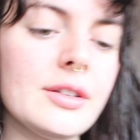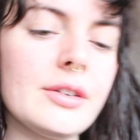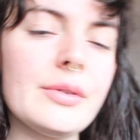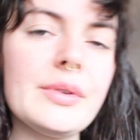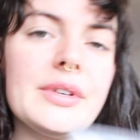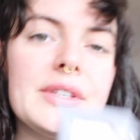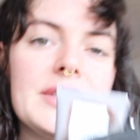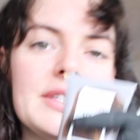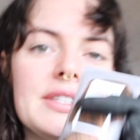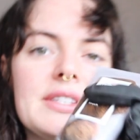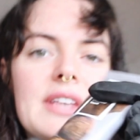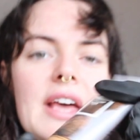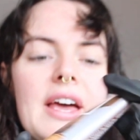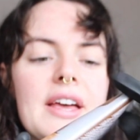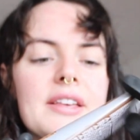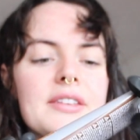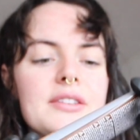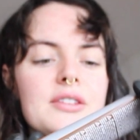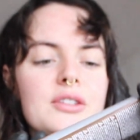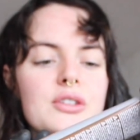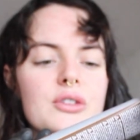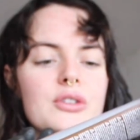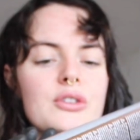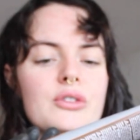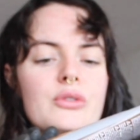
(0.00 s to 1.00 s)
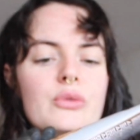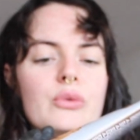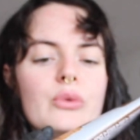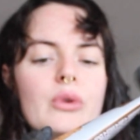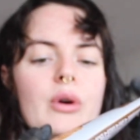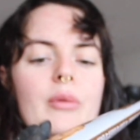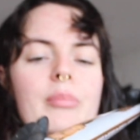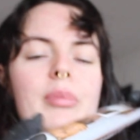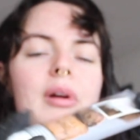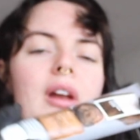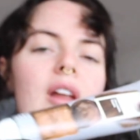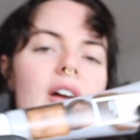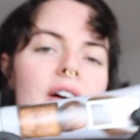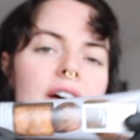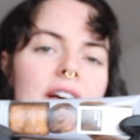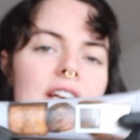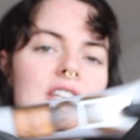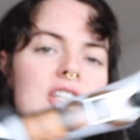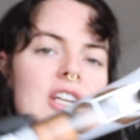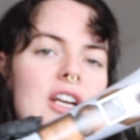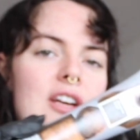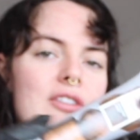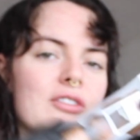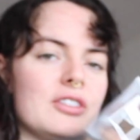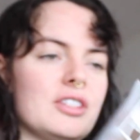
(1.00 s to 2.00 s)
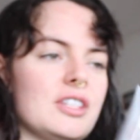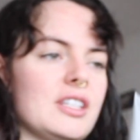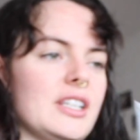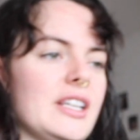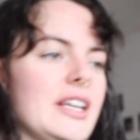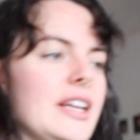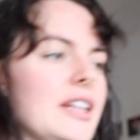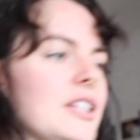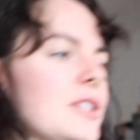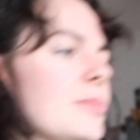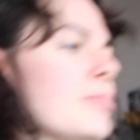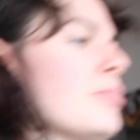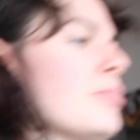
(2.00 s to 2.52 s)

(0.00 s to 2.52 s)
So it says to apply generously to